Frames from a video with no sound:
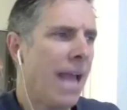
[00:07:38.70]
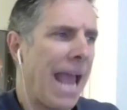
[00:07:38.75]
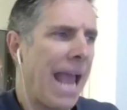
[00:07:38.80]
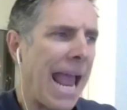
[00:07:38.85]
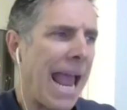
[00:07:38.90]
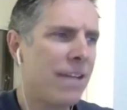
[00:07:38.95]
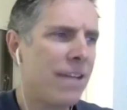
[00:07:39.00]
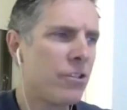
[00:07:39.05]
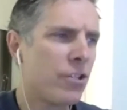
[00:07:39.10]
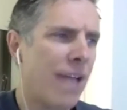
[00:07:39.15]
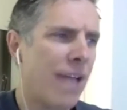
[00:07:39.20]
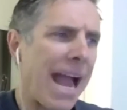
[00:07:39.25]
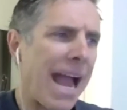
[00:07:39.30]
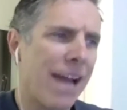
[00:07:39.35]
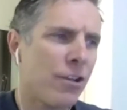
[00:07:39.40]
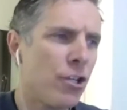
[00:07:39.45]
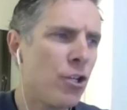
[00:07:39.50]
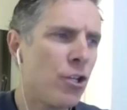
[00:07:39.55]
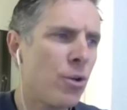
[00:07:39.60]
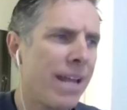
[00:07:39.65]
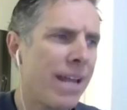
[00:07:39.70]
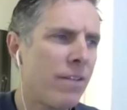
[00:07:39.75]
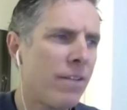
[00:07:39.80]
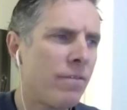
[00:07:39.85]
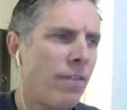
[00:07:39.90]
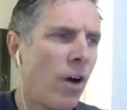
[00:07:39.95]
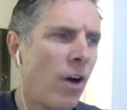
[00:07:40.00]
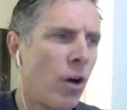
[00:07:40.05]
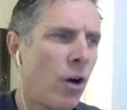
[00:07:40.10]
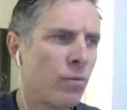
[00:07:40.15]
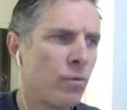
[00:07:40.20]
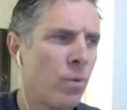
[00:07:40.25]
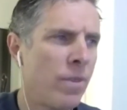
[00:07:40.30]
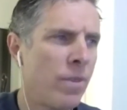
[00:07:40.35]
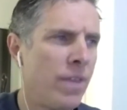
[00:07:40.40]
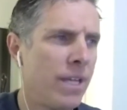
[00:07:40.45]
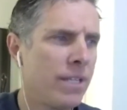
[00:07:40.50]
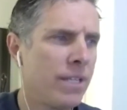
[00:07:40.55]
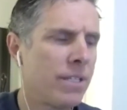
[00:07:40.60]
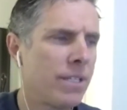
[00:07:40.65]
And how did you get involved with
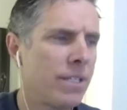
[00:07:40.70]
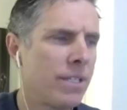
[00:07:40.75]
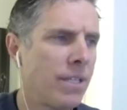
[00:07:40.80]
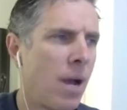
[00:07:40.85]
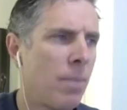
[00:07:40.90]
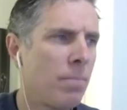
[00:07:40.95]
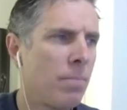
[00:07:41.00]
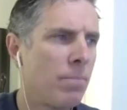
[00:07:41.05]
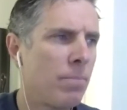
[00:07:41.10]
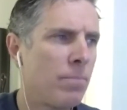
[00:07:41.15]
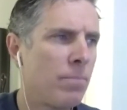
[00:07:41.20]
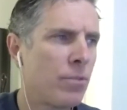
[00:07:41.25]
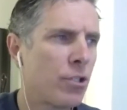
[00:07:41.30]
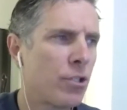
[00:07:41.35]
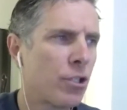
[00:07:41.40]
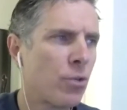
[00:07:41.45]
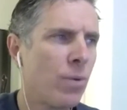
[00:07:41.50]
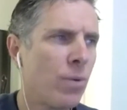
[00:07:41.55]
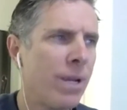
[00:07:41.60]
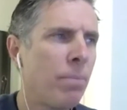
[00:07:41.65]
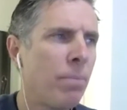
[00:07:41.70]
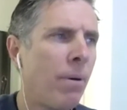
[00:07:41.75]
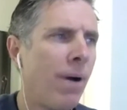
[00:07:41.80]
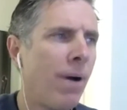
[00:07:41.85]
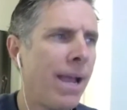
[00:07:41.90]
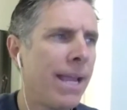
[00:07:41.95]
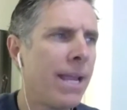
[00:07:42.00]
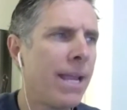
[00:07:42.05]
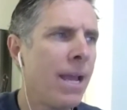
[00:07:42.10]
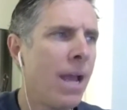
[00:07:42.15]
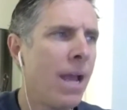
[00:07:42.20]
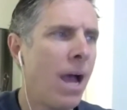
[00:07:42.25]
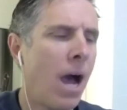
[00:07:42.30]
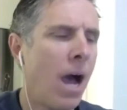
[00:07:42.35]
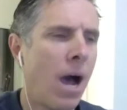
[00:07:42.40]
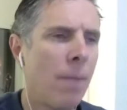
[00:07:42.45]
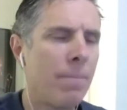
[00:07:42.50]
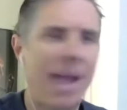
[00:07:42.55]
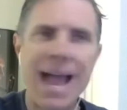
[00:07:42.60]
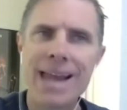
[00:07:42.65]
this screenplay?
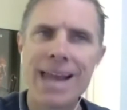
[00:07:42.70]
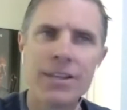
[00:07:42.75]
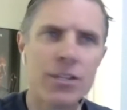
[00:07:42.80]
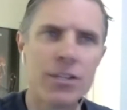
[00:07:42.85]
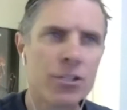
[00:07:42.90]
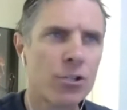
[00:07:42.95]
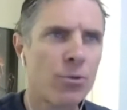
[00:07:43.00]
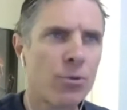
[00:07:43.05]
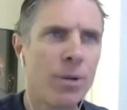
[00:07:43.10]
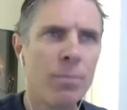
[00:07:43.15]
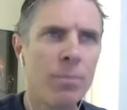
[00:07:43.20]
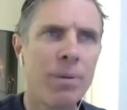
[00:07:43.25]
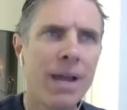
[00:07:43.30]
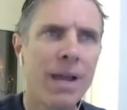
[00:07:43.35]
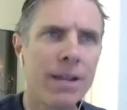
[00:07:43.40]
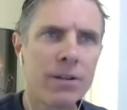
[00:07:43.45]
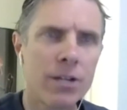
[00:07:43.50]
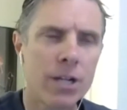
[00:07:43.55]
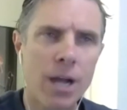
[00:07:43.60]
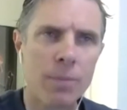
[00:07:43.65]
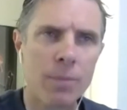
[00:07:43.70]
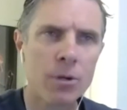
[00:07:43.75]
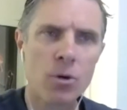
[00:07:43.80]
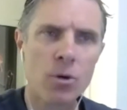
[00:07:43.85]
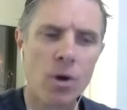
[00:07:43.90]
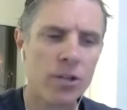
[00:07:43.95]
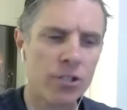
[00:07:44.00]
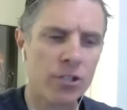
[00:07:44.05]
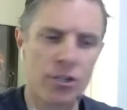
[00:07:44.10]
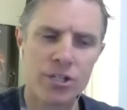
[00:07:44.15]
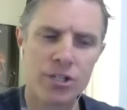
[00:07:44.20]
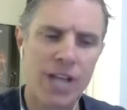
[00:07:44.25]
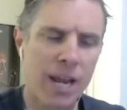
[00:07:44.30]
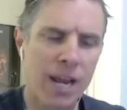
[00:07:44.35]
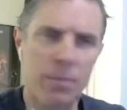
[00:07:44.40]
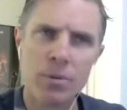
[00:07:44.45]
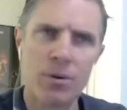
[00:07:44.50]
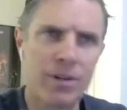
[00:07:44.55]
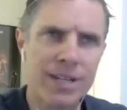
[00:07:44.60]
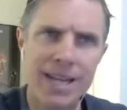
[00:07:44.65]
How did the screenplay come across your
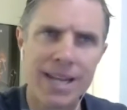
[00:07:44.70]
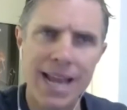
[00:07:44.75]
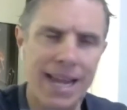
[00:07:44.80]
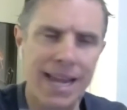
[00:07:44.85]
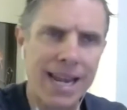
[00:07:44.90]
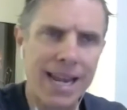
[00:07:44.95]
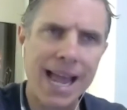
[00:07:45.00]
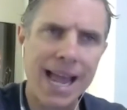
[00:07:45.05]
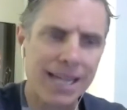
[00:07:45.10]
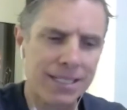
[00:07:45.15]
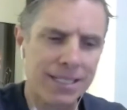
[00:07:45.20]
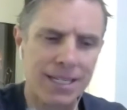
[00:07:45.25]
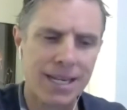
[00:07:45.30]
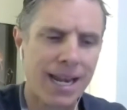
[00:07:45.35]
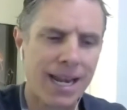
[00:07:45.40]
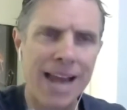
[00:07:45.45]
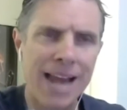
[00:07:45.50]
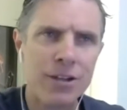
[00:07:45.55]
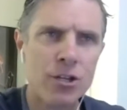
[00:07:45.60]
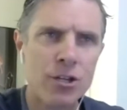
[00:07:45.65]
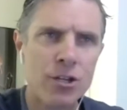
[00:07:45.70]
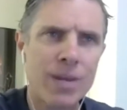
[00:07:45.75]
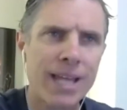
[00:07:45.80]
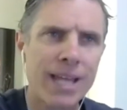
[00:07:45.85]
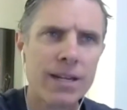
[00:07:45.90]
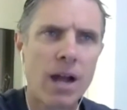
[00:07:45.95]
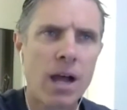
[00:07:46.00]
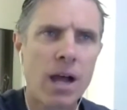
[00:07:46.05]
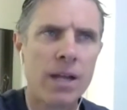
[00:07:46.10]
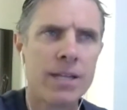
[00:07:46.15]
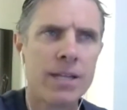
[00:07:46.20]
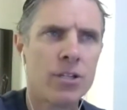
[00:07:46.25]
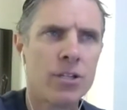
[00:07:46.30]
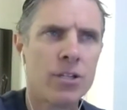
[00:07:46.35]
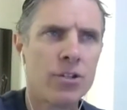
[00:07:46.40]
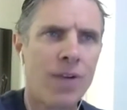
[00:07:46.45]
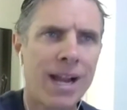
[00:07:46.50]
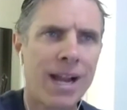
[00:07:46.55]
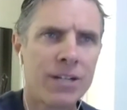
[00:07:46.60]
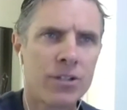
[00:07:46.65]
table? And as I said, how did you get on as a
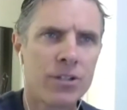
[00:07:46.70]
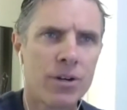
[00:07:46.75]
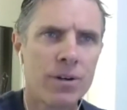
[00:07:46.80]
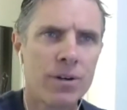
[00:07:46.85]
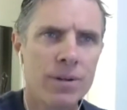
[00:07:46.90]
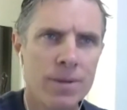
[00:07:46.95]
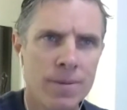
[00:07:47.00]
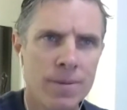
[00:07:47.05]
director?